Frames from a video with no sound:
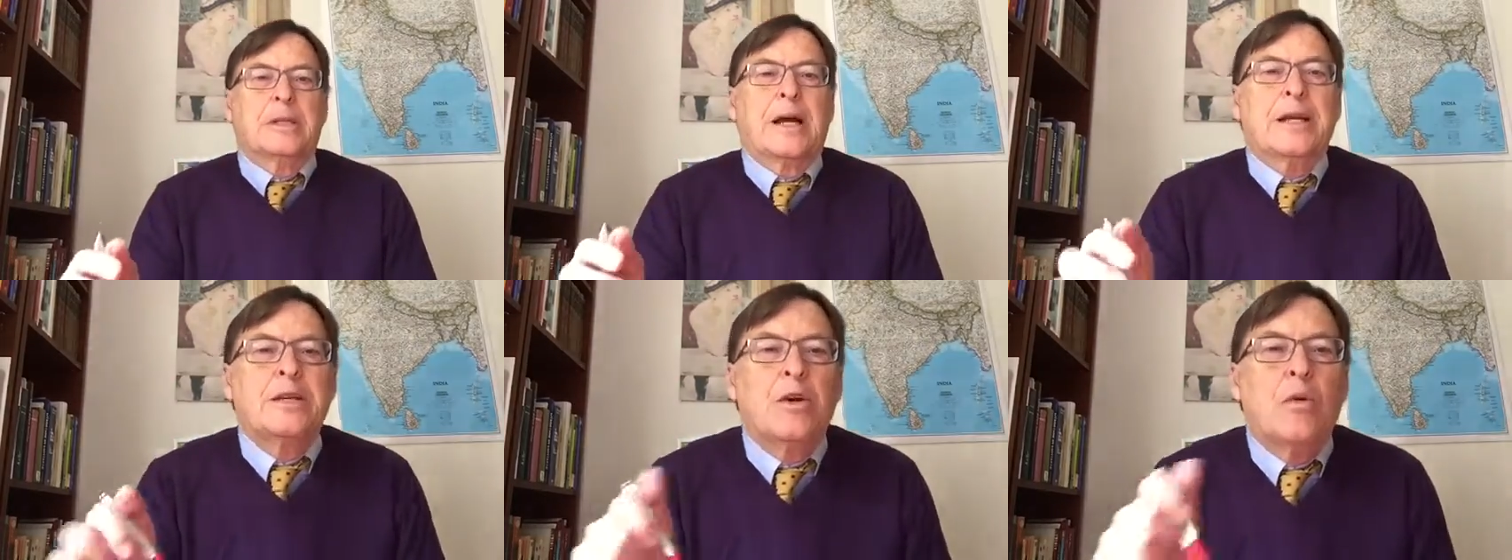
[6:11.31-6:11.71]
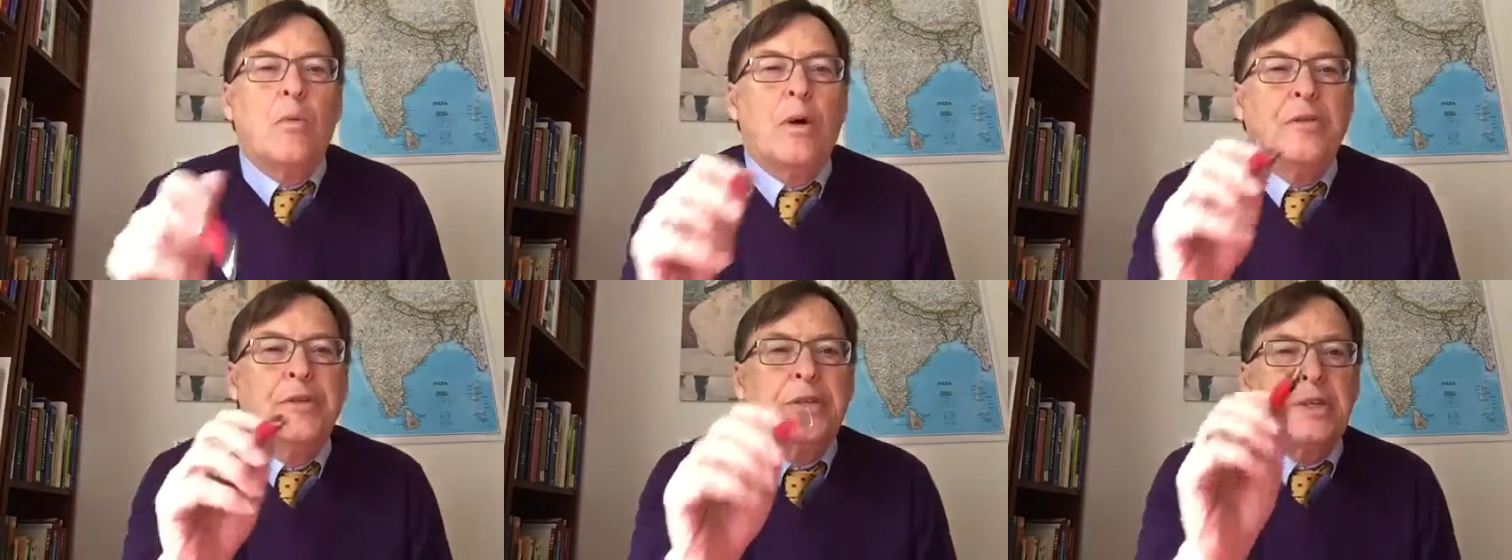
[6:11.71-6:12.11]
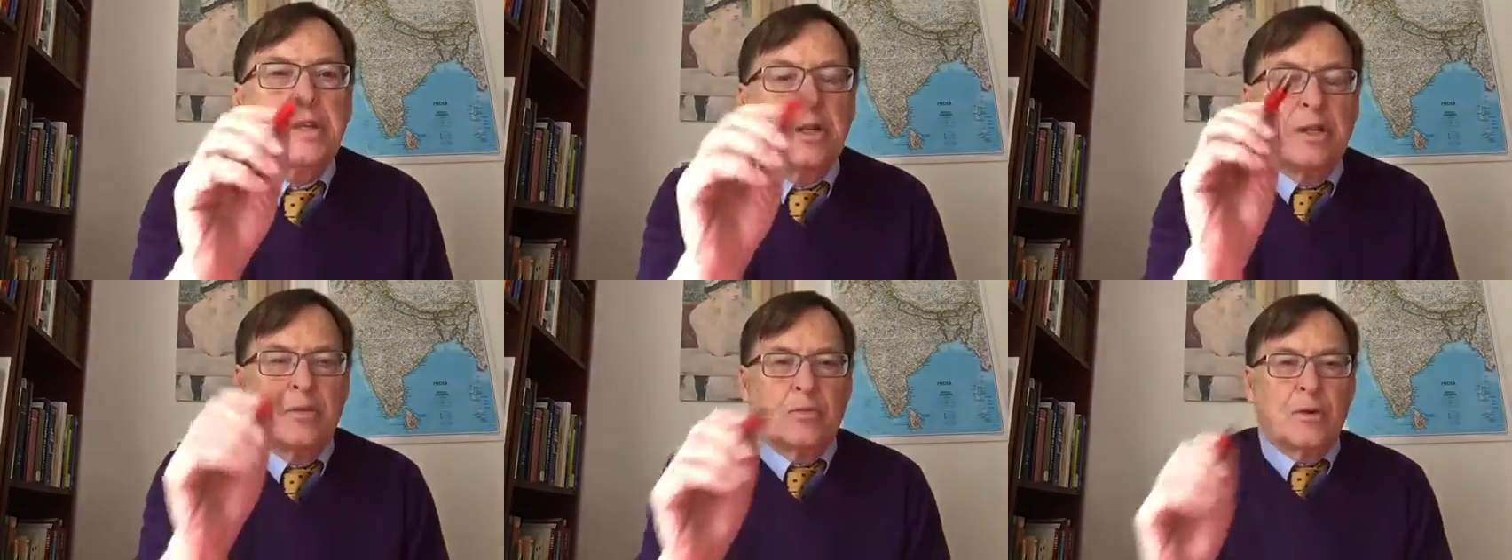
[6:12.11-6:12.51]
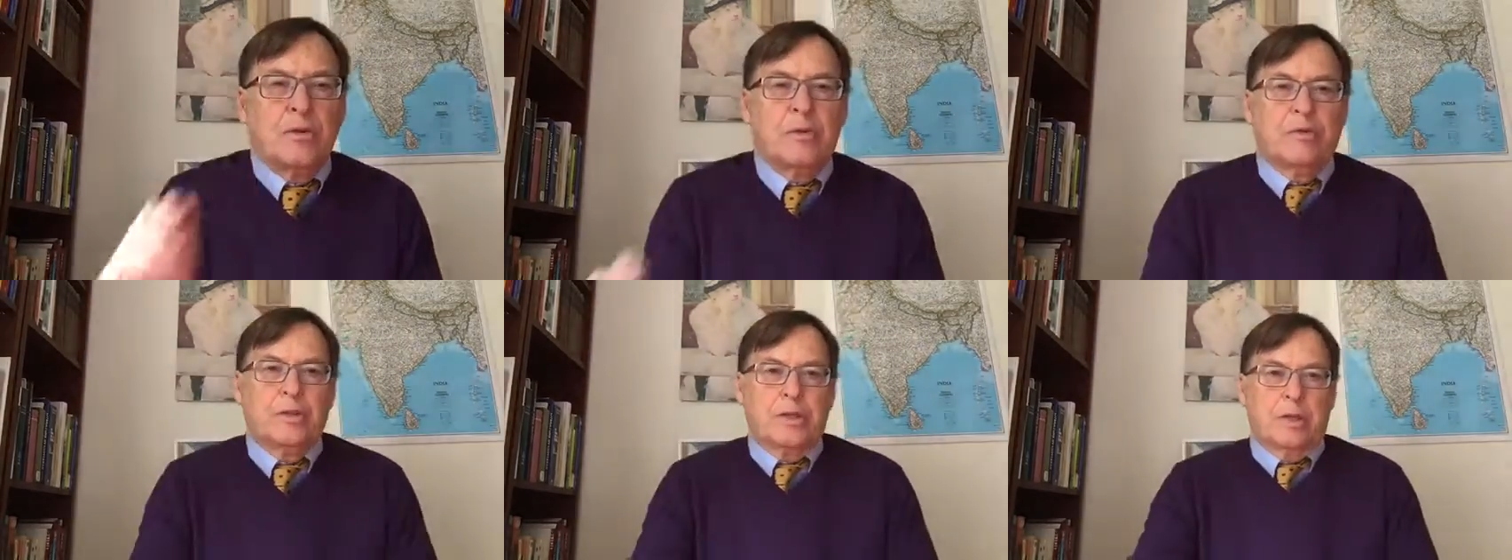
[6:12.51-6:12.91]
and I don't want this thing to
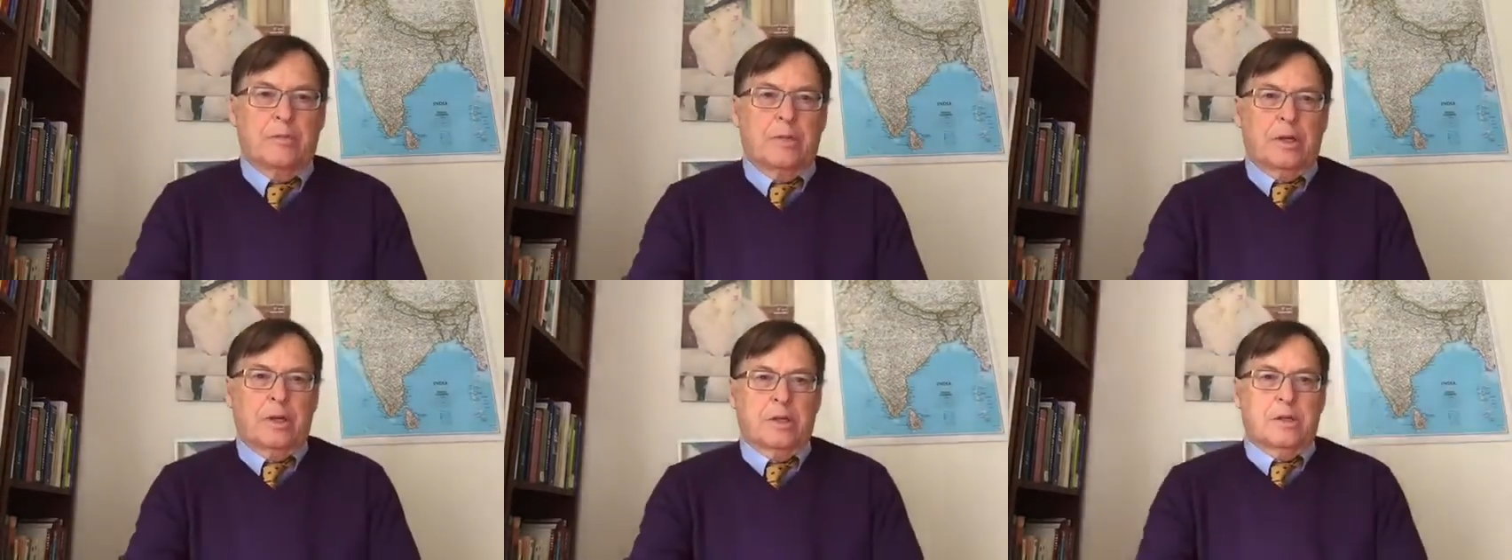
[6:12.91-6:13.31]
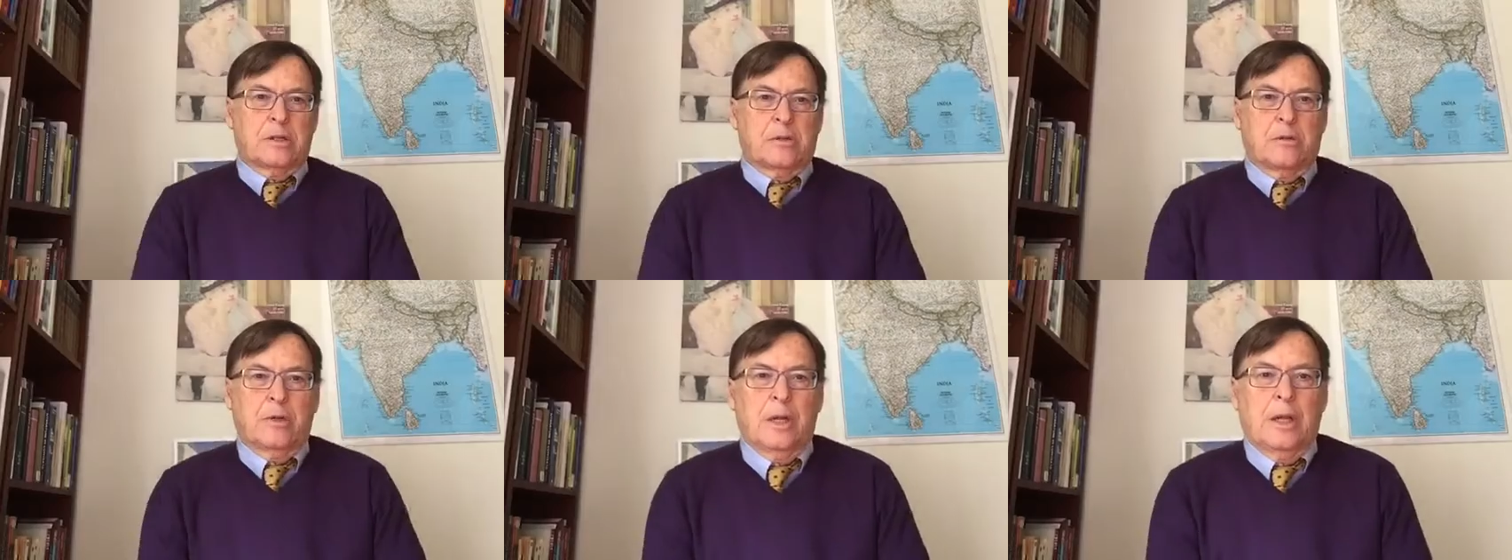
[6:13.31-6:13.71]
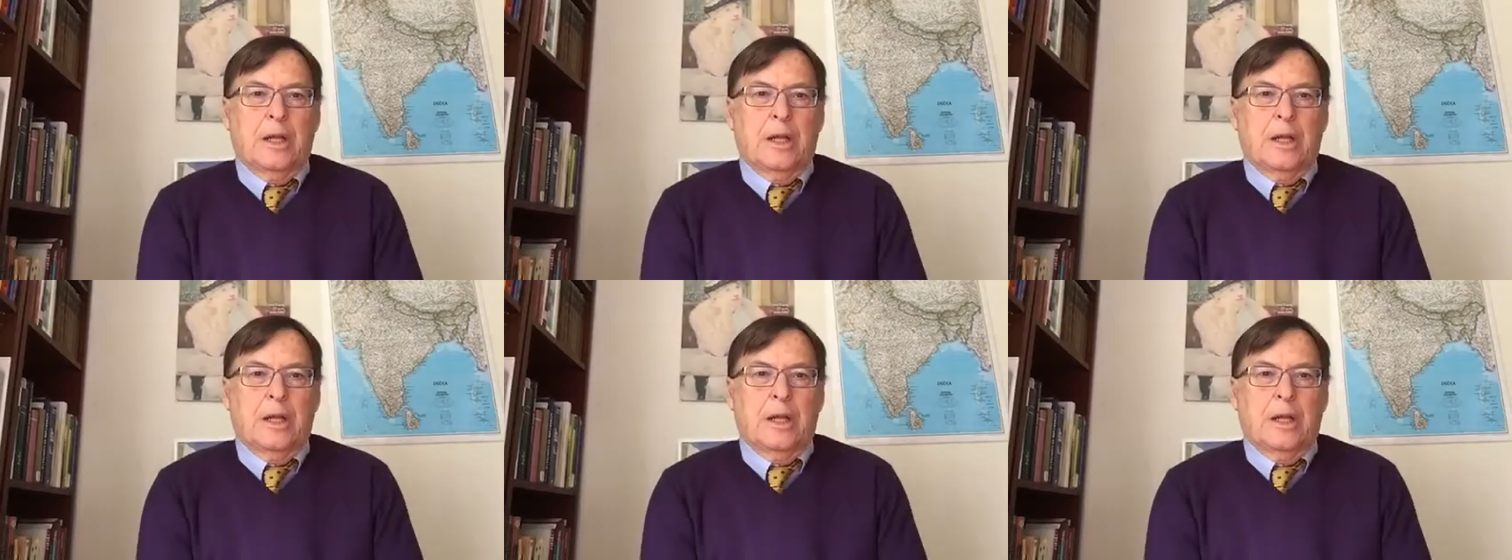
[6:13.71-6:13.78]
run over 2 minutes, so